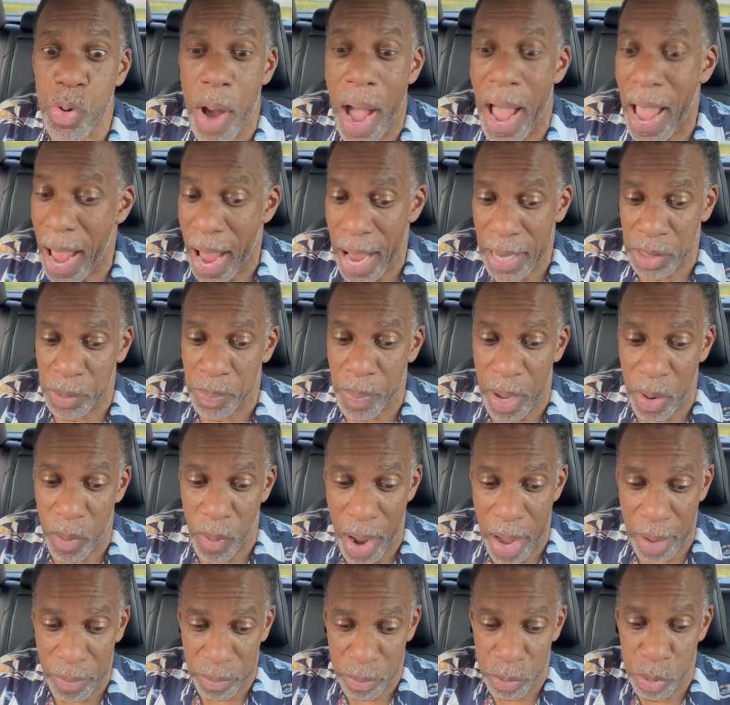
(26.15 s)
I asked my
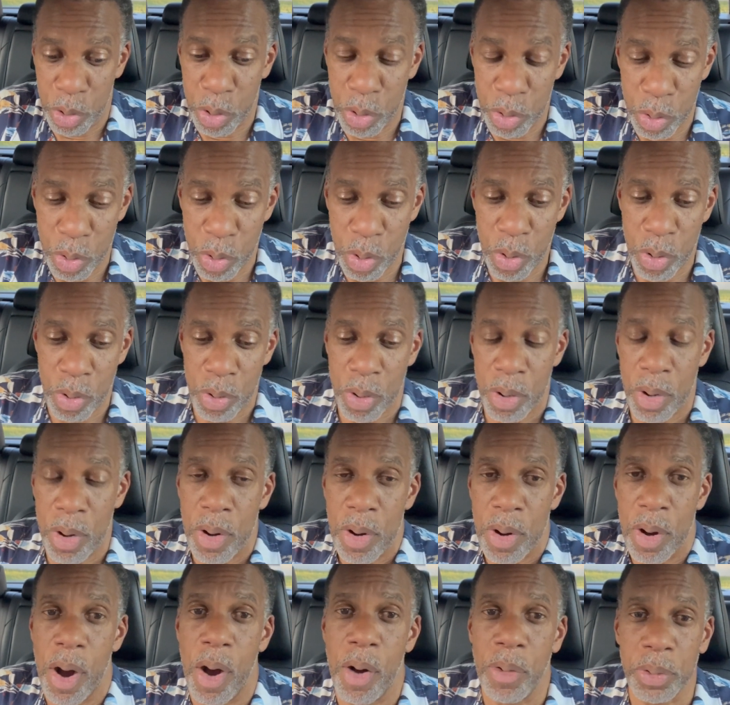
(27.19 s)
wife, do you know
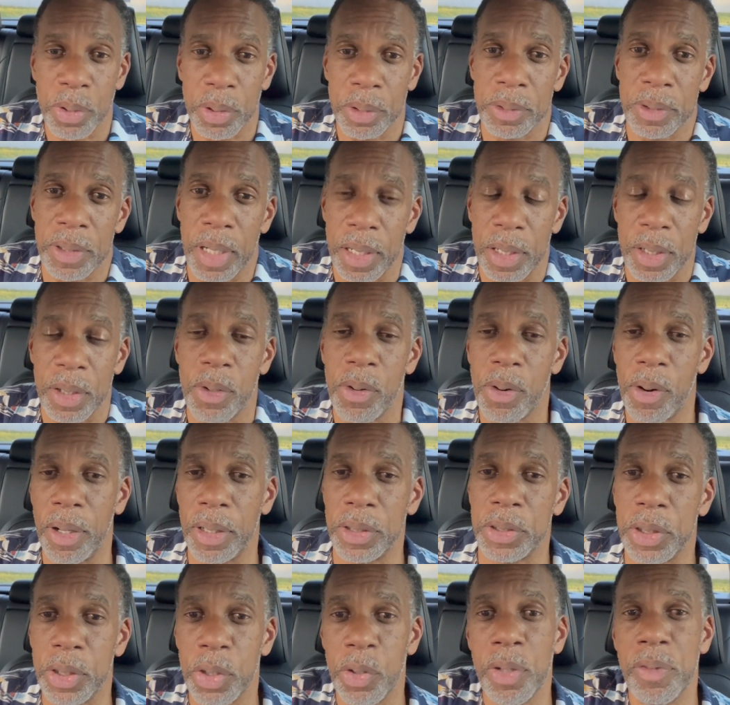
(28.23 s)
how to check the oil?
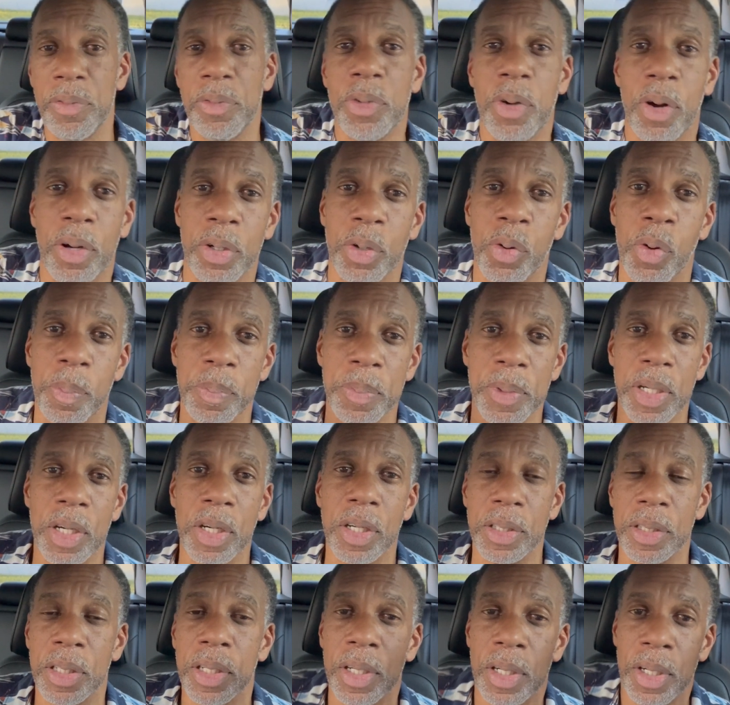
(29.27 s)
She don't even know how to open the
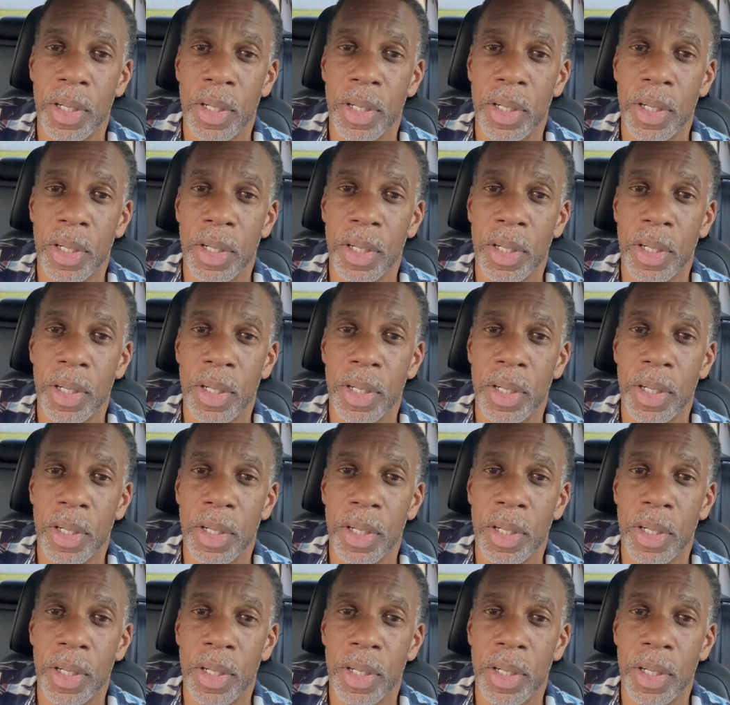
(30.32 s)
hood.